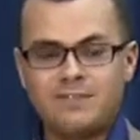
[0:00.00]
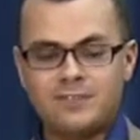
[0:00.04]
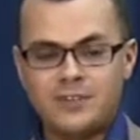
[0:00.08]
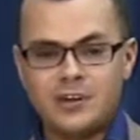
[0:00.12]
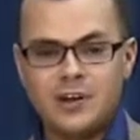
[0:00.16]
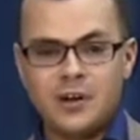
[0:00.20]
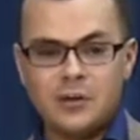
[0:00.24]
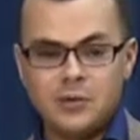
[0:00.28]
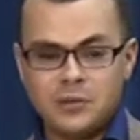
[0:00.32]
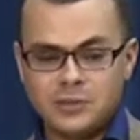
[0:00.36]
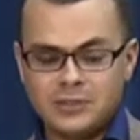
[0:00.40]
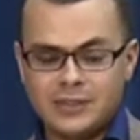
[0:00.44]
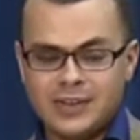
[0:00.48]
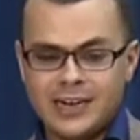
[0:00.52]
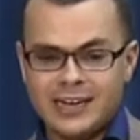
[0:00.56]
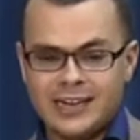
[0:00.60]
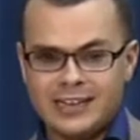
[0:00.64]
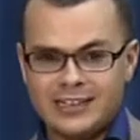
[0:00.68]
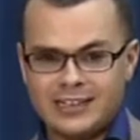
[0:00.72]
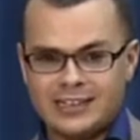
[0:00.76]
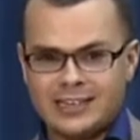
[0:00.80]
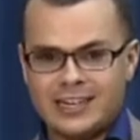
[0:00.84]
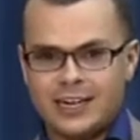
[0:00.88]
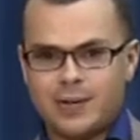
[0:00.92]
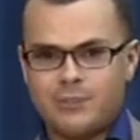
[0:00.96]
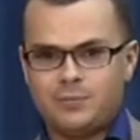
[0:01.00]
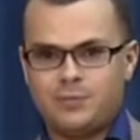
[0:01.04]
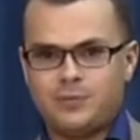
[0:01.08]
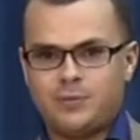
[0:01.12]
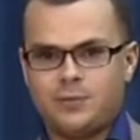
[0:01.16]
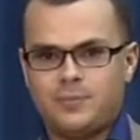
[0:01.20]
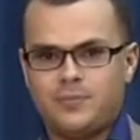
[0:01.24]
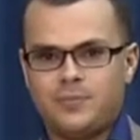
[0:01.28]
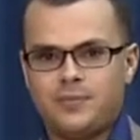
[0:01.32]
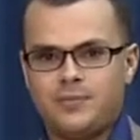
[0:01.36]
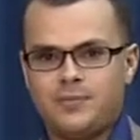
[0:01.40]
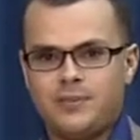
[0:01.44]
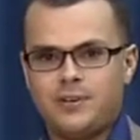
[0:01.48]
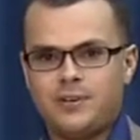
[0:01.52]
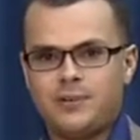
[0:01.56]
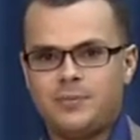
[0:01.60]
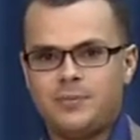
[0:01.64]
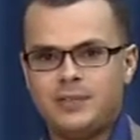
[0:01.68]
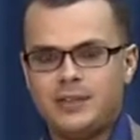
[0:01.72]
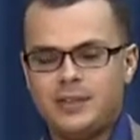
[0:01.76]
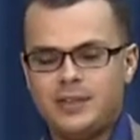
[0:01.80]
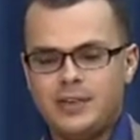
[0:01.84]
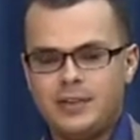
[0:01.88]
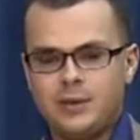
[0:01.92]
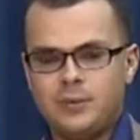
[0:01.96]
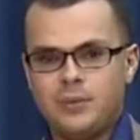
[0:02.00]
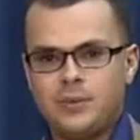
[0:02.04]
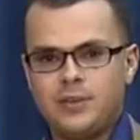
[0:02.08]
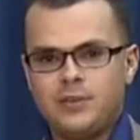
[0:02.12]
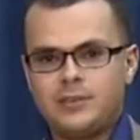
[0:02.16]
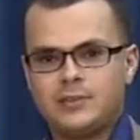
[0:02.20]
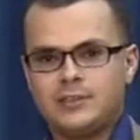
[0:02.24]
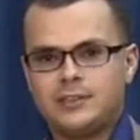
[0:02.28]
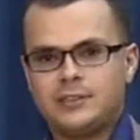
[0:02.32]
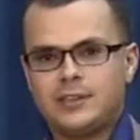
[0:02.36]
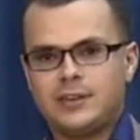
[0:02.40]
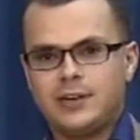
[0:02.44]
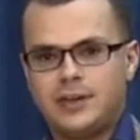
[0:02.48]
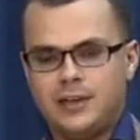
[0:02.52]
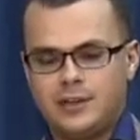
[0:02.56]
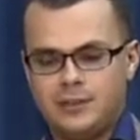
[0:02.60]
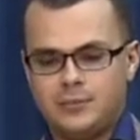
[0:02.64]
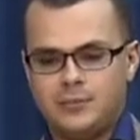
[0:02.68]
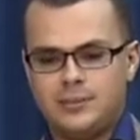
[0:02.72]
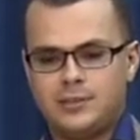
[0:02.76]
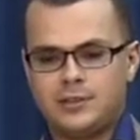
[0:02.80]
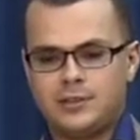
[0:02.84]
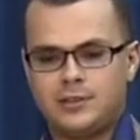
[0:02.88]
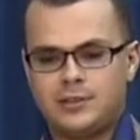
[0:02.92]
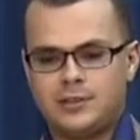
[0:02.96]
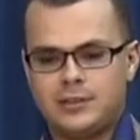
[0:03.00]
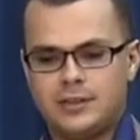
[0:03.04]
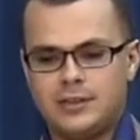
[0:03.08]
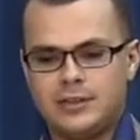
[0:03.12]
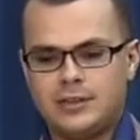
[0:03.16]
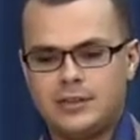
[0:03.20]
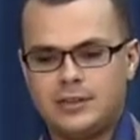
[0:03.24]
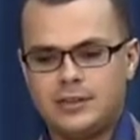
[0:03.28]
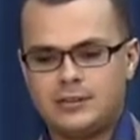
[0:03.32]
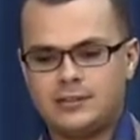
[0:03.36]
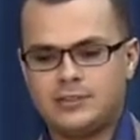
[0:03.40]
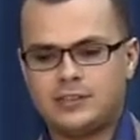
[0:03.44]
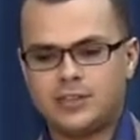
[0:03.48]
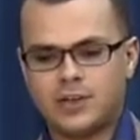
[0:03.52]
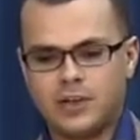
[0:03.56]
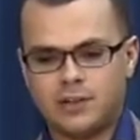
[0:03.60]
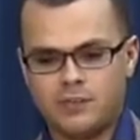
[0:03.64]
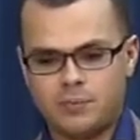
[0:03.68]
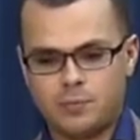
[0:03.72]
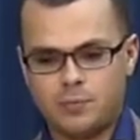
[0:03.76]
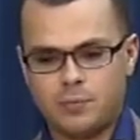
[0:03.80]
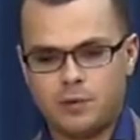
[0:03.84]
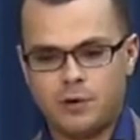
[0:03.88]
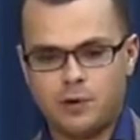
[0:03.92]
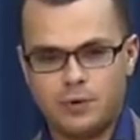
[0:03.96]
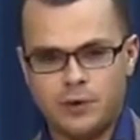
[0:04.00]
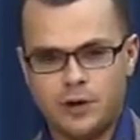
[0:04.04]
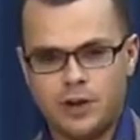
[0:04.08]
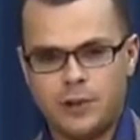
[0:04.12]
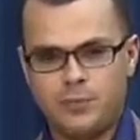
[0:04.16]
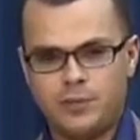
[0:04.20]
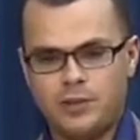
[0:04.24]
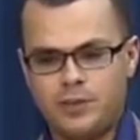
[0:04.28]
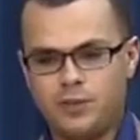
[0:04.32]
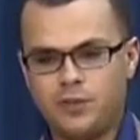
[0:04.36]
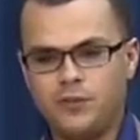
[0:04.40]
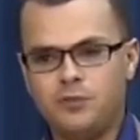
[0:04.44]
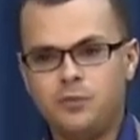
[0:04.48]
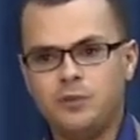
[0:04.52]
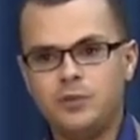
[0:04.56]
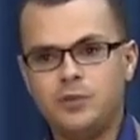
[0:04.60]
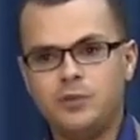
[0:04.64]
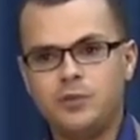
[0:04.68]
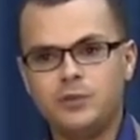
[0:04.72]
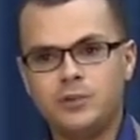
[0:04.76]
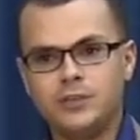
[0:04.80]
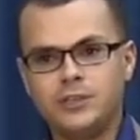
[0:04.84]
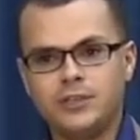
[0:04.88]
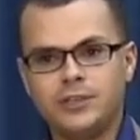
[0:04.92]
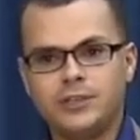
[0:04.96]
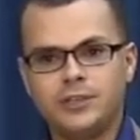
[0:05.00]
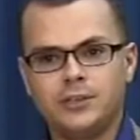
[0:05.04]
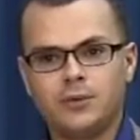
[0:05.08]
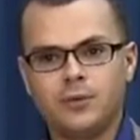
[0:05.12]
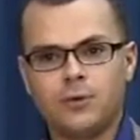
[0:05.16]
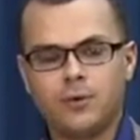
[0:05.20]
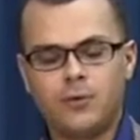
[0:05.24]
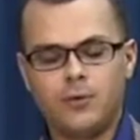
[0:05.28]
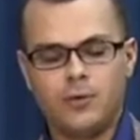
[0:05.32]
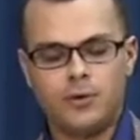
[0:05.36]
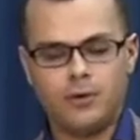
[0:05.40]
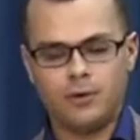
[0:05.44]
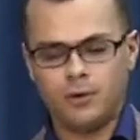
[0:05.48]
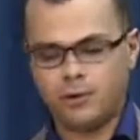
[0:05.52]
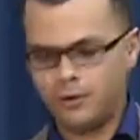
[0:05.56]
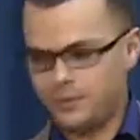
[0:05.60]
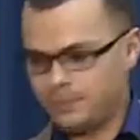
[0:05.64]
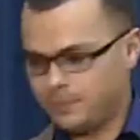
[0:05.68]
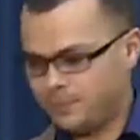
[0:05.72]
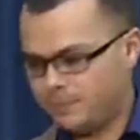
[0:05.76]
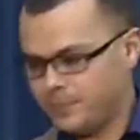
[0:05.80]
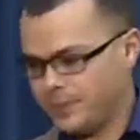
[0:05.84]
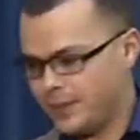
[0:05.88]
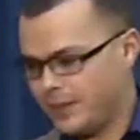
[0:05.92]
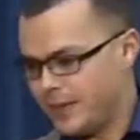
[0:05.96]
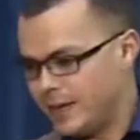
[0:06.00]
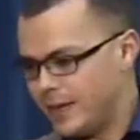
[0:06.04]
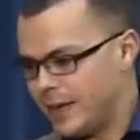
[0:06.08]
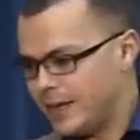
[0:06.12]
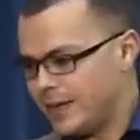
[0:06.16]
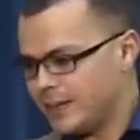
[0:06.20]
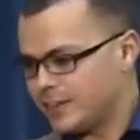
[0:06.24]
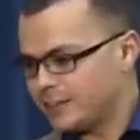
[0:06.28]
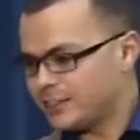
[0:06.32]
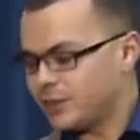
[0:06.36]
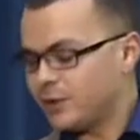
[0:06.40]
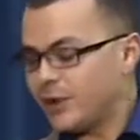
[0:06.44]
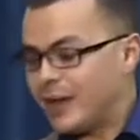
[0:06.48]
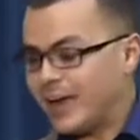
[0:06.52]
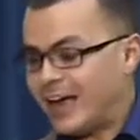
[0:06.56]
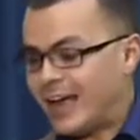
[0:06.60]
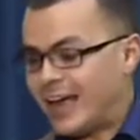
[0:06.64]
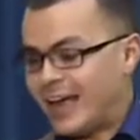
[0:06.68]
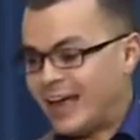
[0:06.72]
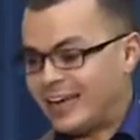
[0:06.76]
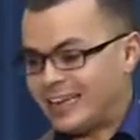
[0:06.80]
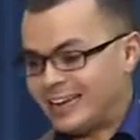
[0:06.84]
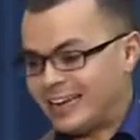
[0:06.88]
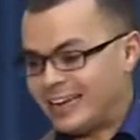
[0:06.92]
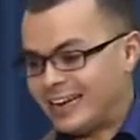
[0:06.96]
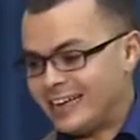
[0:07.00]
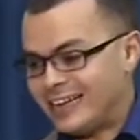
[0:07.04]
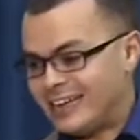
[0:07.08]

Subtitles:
known data types from the very beginning when you started with Java programming. You've been using it all along. So the